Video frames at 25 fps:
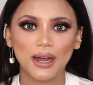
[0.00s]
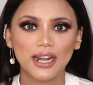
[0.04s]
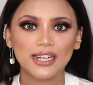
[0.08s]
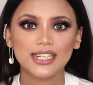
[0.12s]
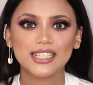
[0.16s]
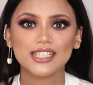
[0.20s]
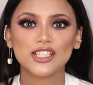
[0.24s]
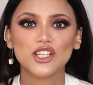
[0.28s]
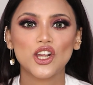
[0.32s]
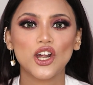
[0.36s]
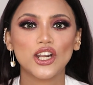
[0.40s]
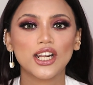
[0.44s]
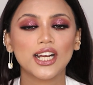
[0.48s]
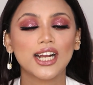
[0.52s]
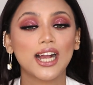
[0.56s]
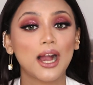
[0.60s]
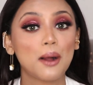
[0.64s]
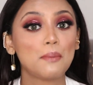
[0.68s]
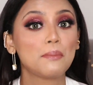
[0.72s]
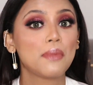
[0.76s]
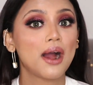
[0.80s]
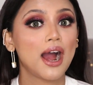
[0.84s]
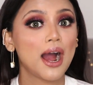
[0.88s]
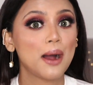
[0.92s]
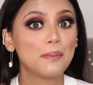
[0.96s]
but it's gonna
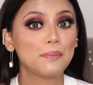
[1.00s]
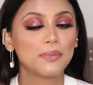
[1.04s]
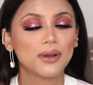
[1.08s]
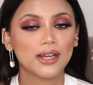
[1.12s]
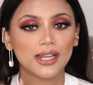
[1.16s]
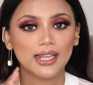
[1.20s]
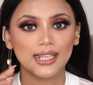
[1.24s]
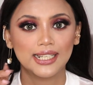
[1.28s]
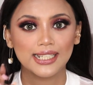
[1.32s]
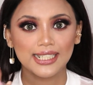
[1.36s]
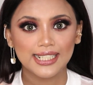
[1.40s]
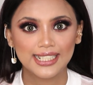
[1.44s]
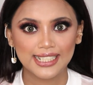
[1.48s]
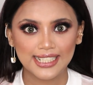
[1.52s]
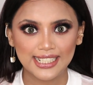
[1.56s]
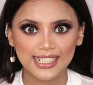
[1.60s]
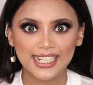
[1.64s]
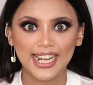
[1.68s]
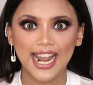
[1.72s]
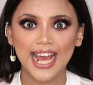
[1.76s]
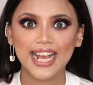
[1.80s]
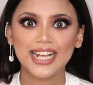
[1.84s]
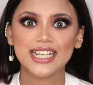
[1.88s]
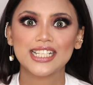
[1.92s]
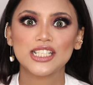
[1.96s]
come up
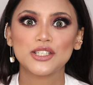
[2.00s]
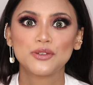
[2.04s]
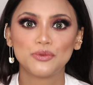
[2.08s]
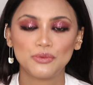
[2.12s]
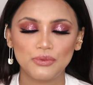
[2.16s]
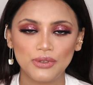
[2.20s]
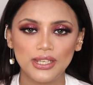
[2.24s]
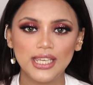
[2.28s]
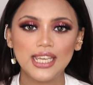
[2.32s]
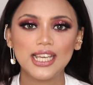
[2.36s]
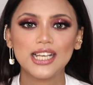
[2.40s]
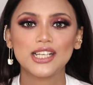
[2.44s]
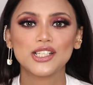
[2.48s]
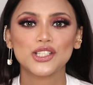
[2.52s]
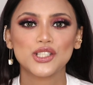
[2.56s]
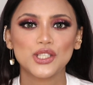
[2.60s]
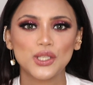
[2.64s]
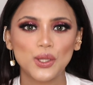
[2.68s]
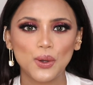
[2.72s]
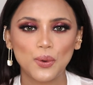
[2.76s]
next week.